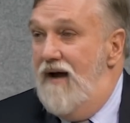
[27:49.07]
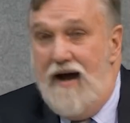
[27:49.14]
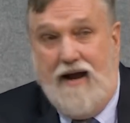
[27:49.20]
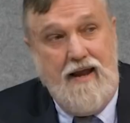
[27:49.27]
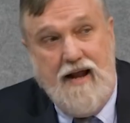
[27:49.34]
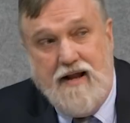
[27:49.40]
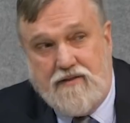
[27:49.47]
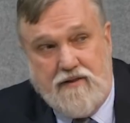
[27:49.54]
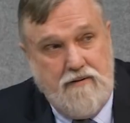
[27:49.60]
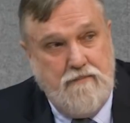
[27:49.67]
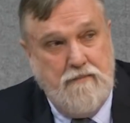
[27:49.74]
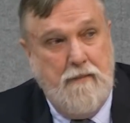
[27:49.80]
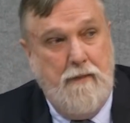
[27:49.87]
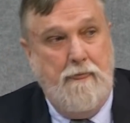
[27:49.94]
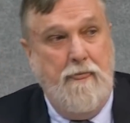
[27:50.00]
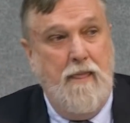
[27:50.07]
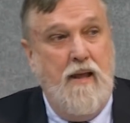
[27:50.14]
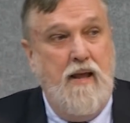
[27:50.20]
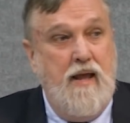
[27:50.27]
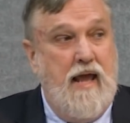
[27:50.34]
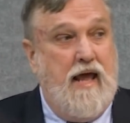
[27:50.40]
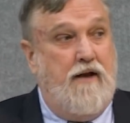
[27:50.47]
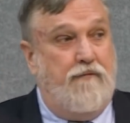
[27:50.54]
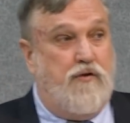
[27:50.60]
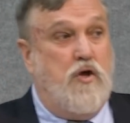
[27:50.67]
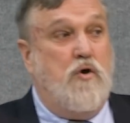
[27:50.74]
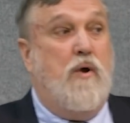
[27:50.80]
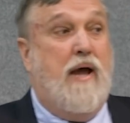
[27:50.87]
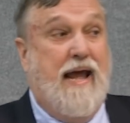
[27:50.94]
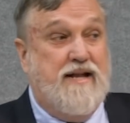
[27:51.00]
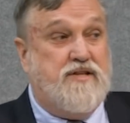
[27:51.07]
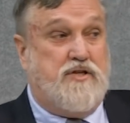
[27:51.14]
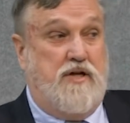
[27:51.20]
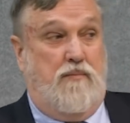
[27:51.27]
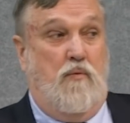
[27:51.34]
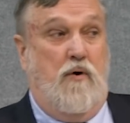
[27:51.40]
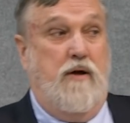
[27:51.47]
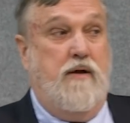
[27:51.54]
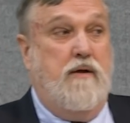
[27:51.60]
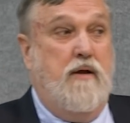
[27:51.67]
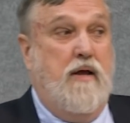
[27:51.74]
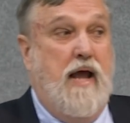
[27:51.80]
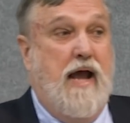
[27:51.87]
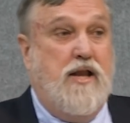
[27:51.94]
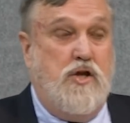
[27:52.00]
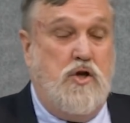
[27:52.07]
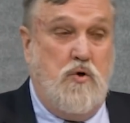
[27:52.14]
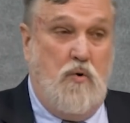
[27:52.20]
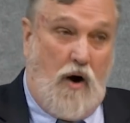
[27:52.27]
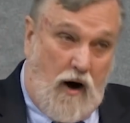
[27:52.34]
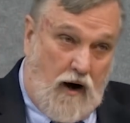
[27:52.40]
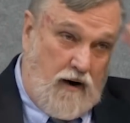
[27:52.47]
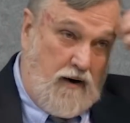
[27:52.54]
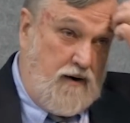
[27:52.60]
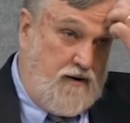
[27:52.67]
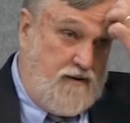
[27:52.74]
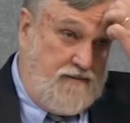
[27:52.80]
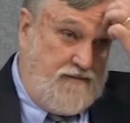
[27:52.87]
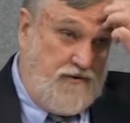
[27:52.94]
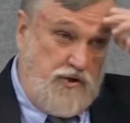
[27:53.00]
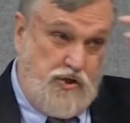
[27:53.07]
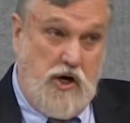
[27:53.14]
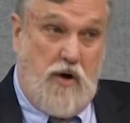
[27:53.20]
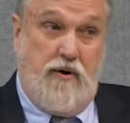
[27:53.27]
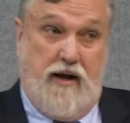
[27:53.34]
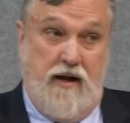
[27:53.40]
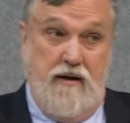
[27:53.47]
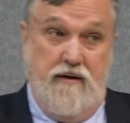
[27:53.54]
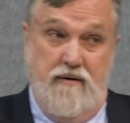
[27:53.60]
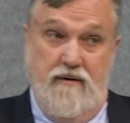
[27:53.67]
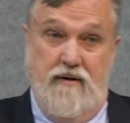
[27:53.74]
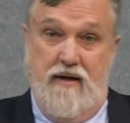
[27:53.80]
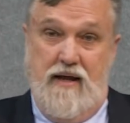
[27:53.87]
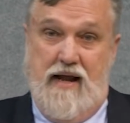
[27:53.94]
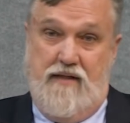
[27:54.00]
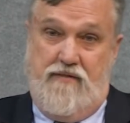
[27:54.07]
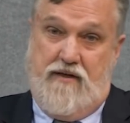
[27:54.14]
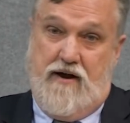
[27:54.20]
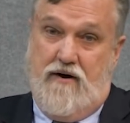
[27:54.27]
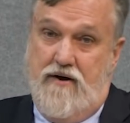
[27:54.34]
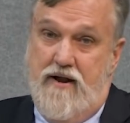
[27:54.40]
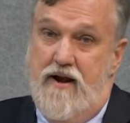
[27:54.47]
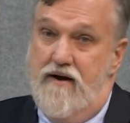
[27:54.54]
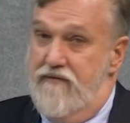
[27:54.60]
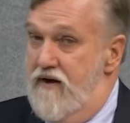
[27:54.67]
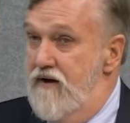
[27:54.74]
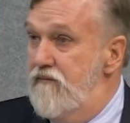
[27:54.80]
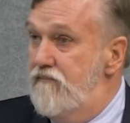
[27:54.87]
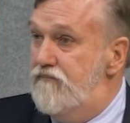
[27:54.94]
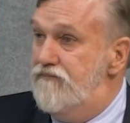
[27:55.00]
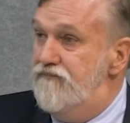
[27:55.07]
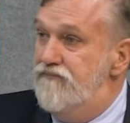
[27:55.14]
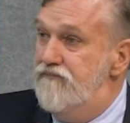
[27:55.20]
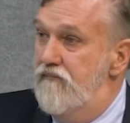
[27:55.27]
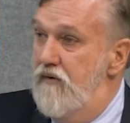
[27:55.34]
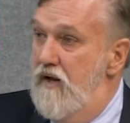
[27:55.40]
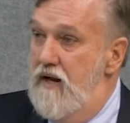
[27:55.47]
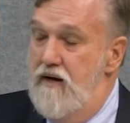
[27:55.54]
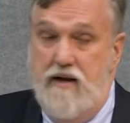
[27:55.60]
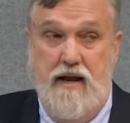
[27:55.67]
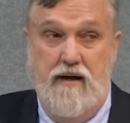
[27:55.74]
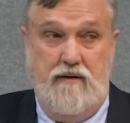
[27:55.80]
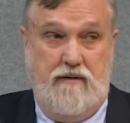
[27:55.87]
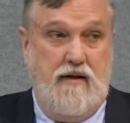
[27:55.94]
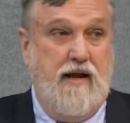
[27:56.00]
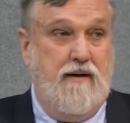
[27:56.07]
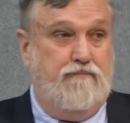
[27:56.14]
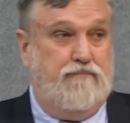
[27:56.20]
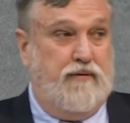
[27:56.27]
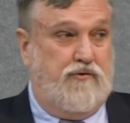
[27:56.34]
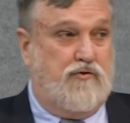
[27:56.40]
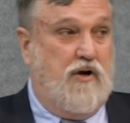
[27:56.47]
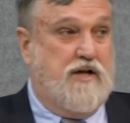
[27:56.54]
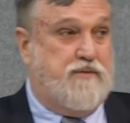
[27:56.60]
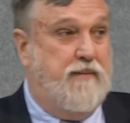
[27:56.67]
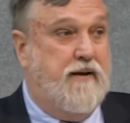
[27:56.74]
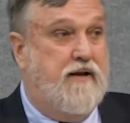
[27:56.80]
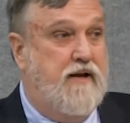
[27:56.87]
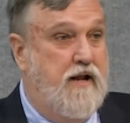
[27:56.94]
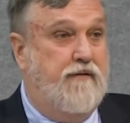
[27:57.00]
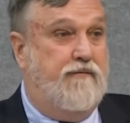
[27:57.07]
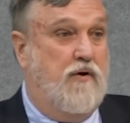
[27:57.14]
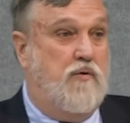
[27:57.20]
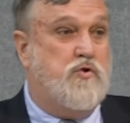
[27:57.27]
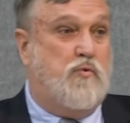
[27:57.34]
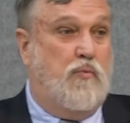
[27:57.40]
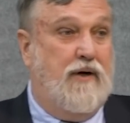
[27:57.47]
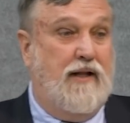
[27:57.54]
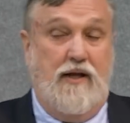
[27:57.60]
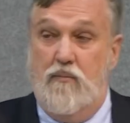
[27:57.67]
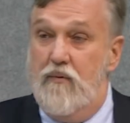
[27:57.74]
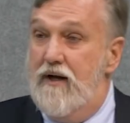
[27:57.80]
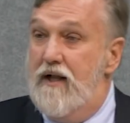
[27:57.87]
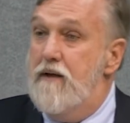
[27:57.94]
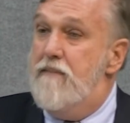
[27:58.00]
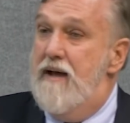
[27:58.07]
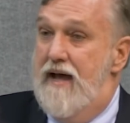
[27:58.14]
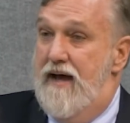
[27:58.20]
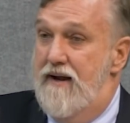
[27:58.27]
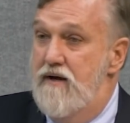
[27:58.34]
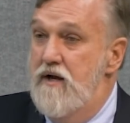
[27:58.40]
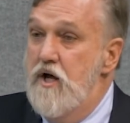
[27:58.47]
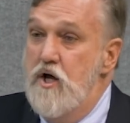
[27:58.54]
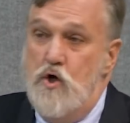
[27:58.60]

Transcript: I hate them. And if you hate someone and you are Jonah and they're Nineveh, and, and, and trust me, Nineveh was really, really bad.